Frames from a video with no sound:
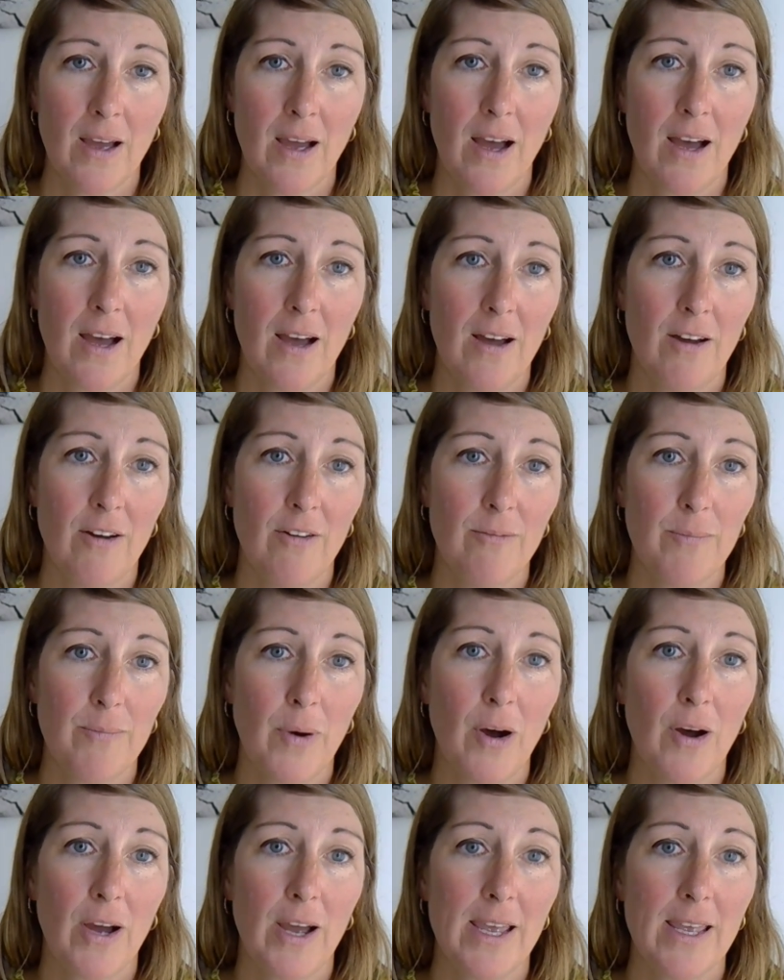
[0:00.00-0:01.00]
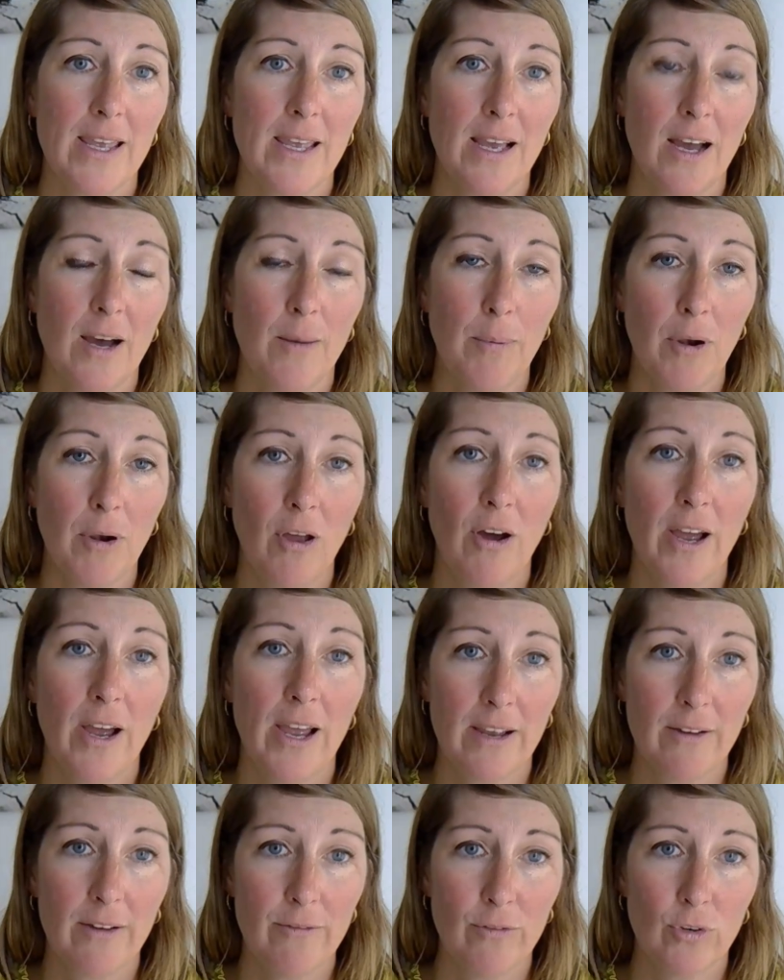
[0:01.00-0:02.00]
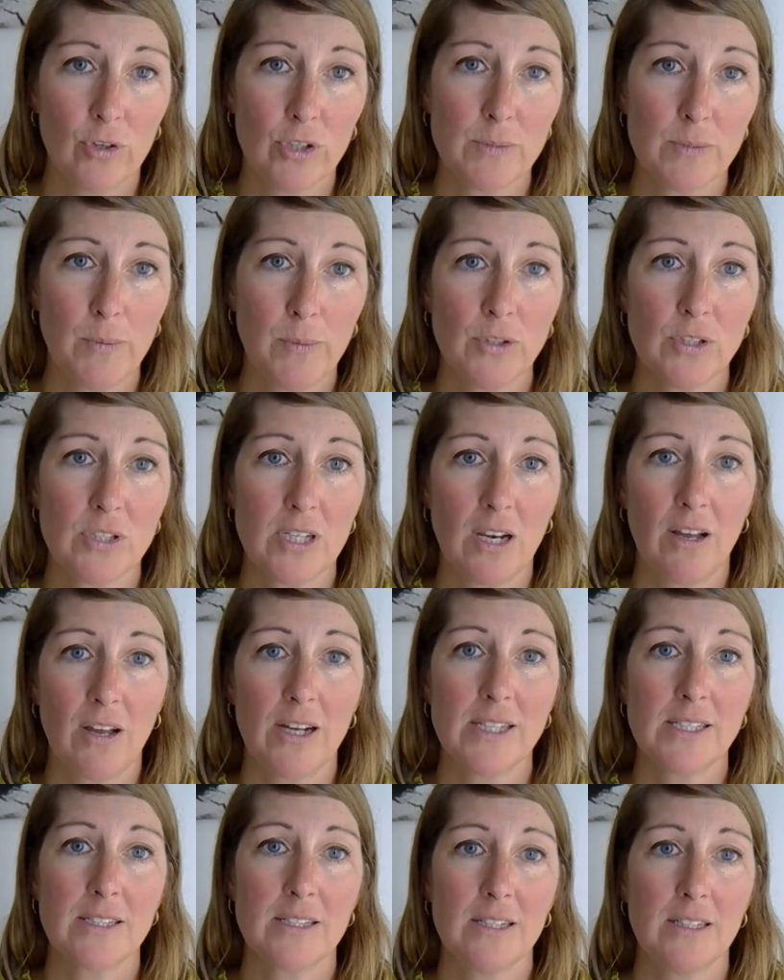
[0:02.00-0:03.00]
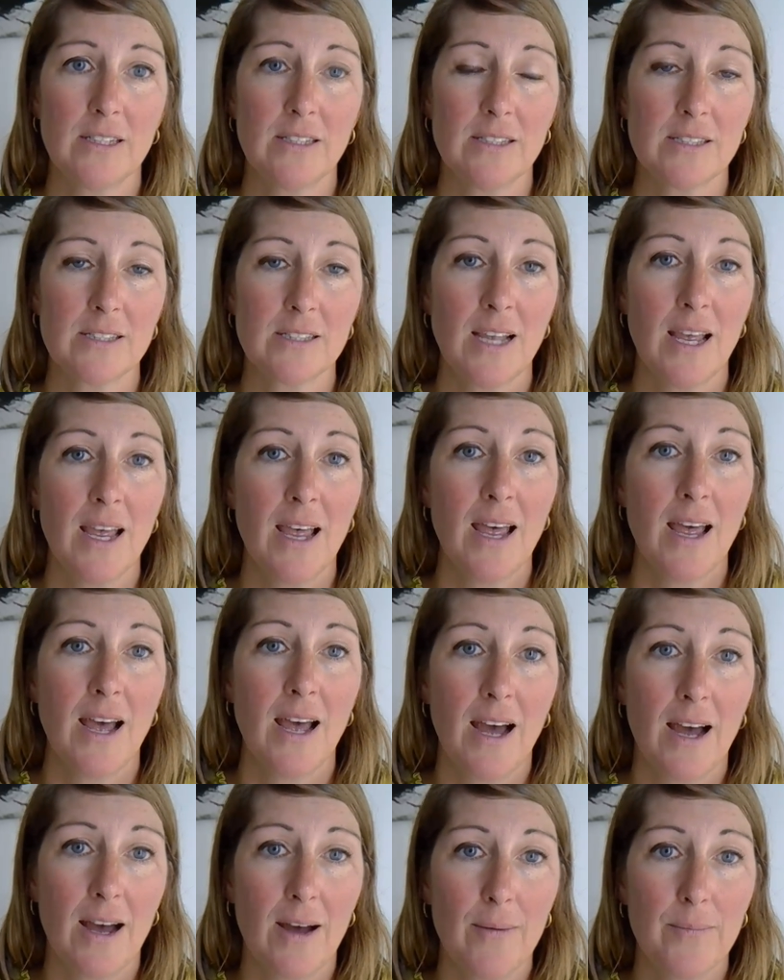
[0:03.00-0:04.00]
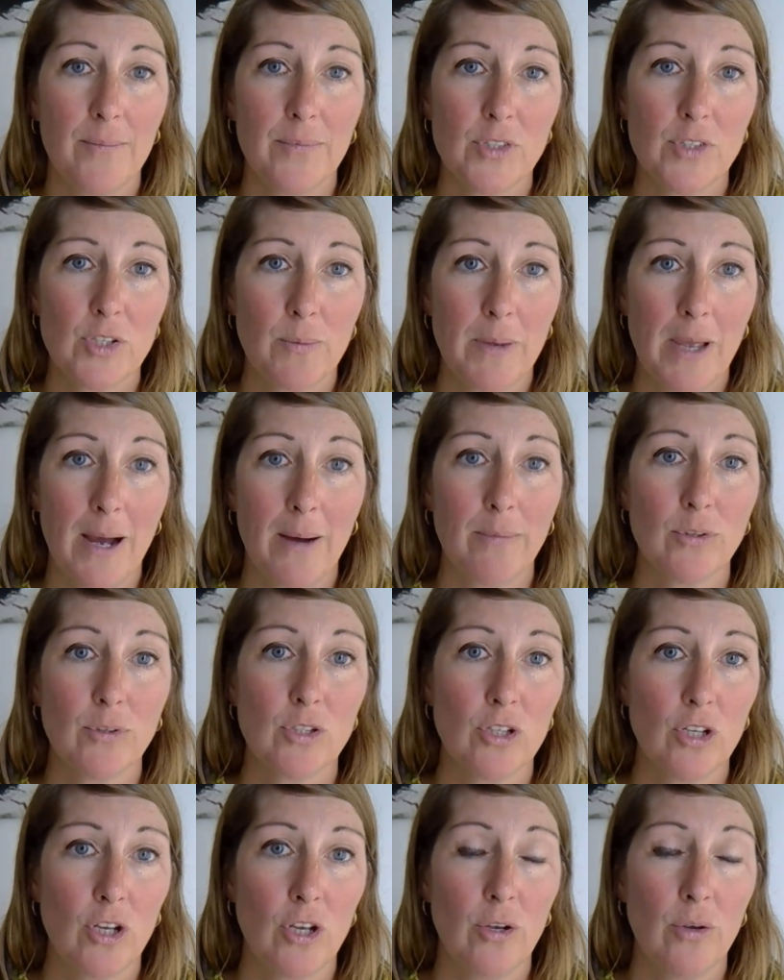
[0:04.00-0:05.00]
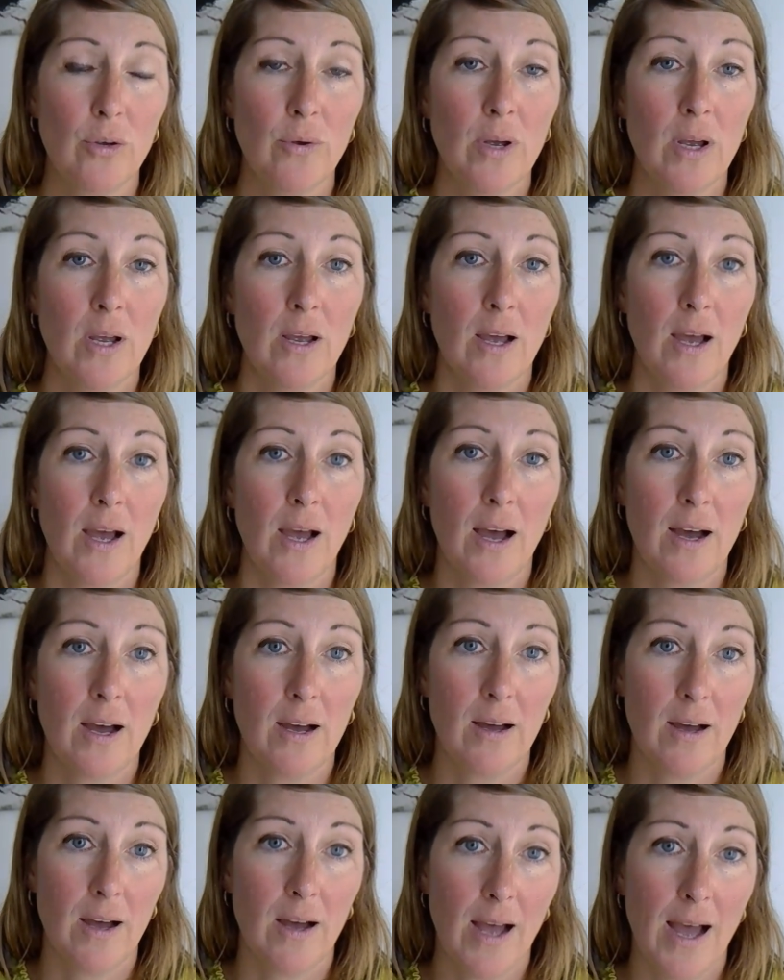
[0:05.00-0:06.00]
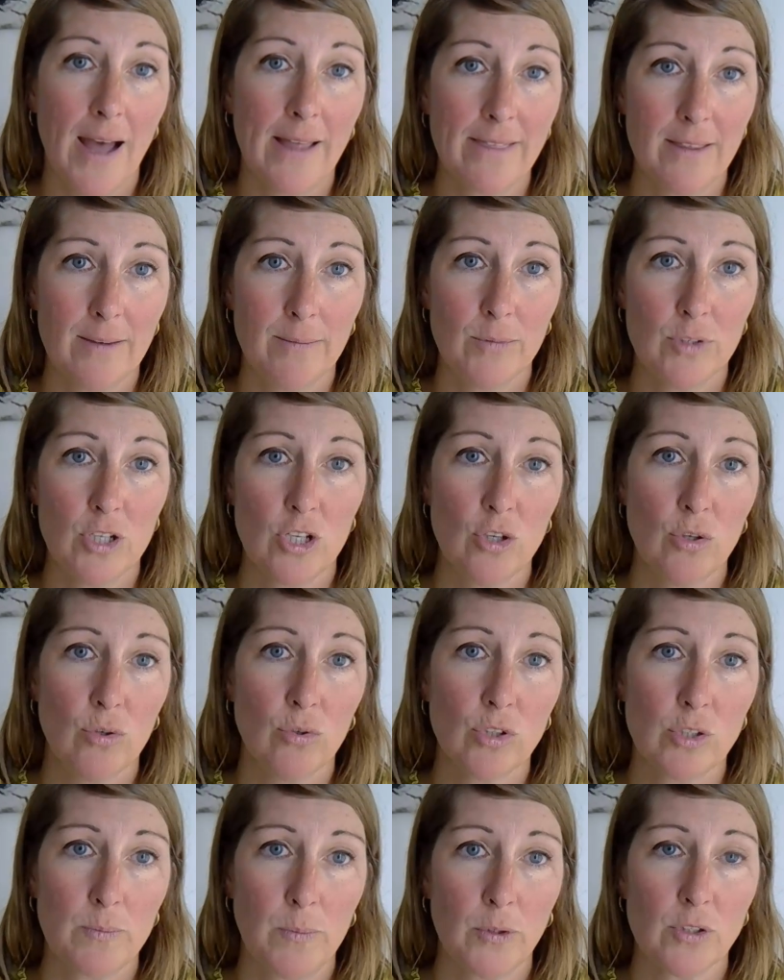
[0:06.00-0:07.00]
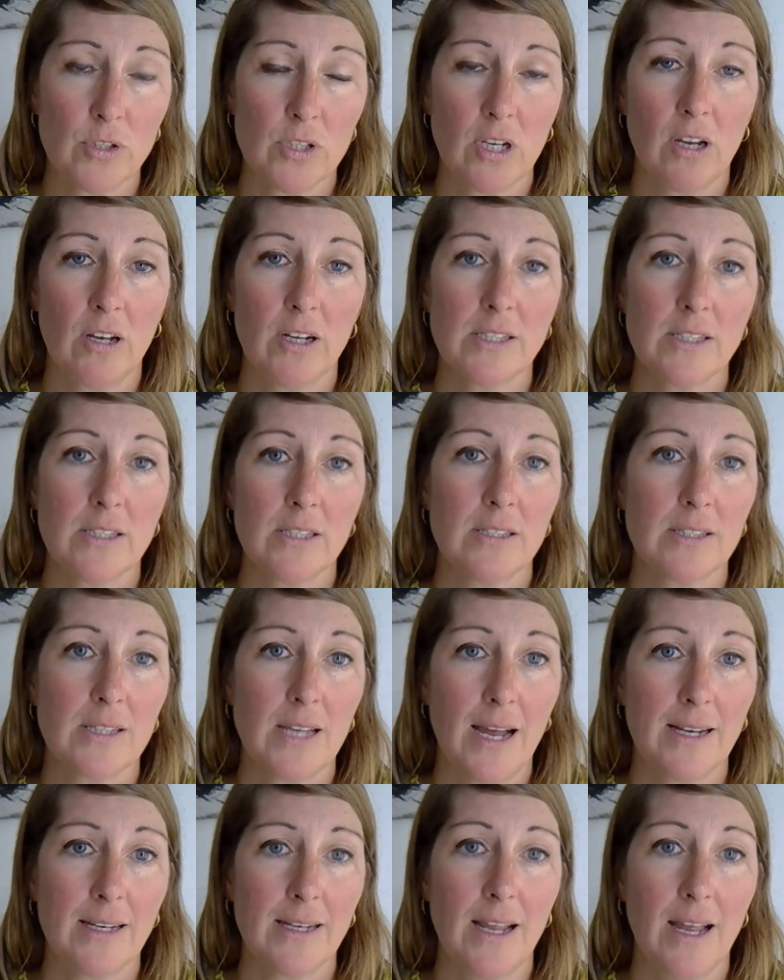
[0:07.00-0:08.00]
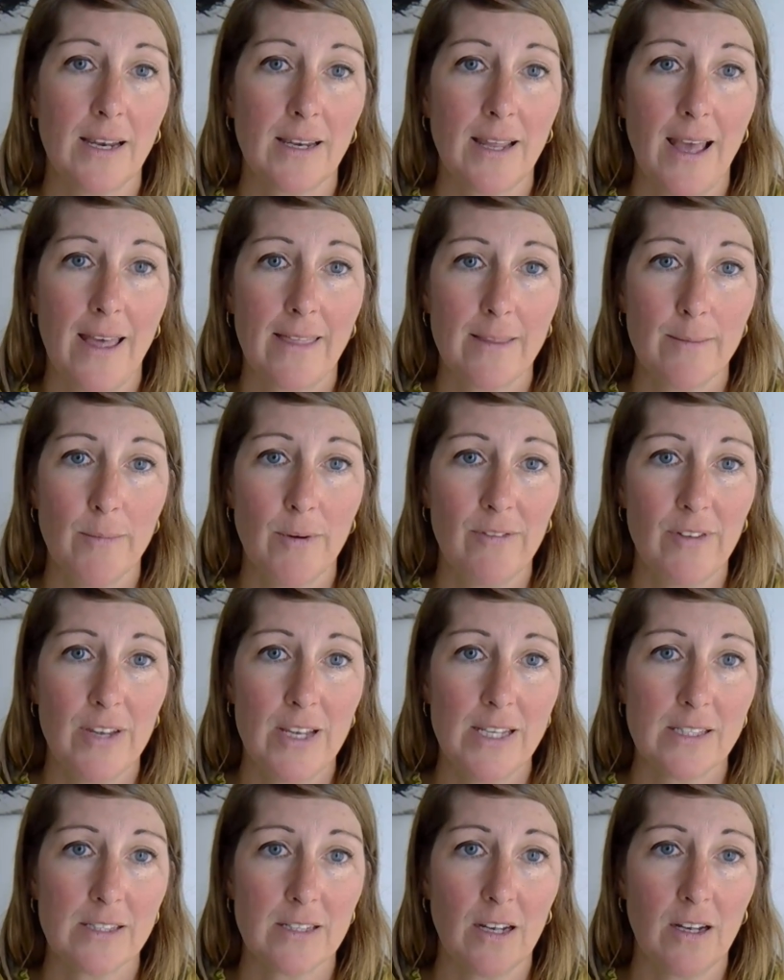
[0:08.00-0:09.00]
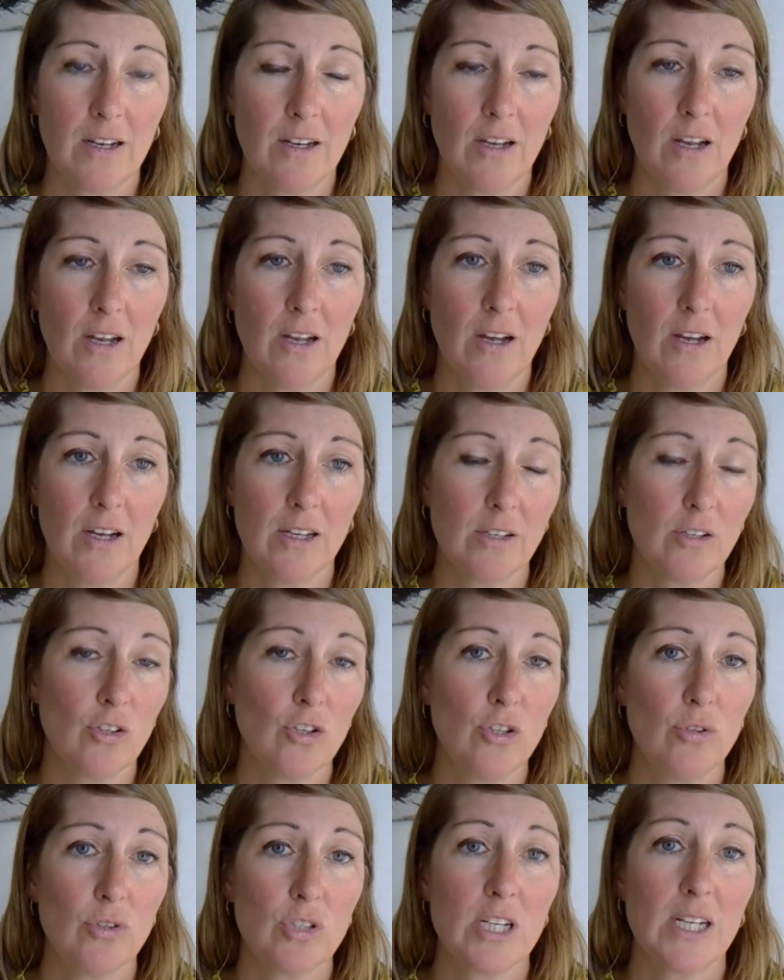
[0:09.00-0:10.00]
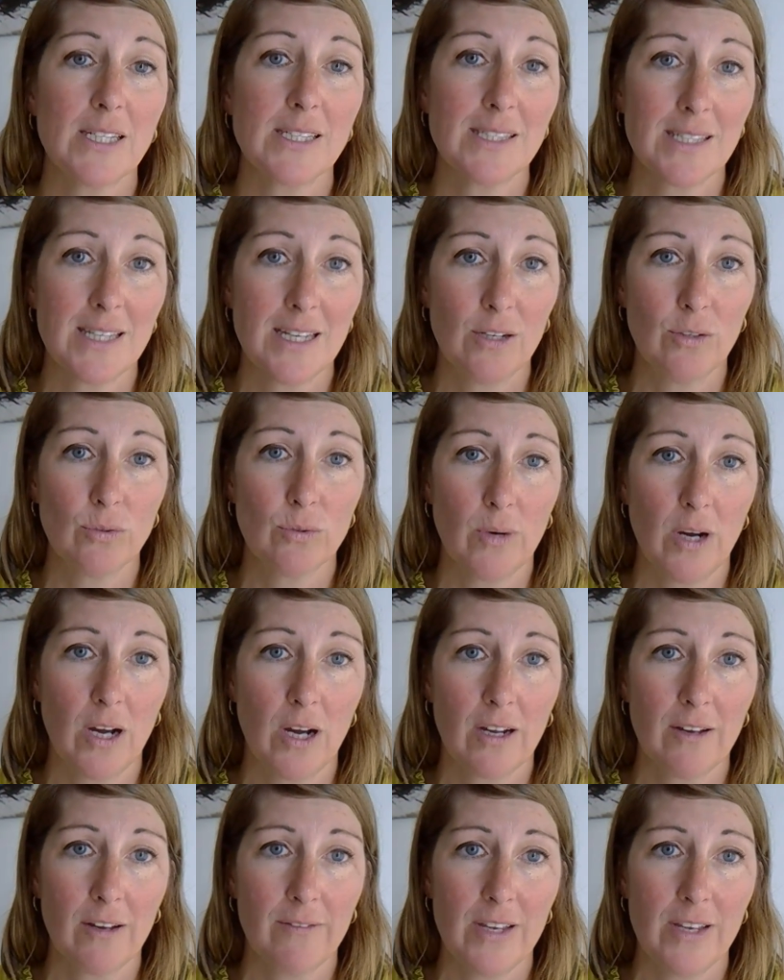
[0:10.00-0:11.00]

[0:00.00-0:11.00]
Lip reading: by applying for a sponsor license to be able to add them to your sponsor license and get them a visa, usually a skilled worker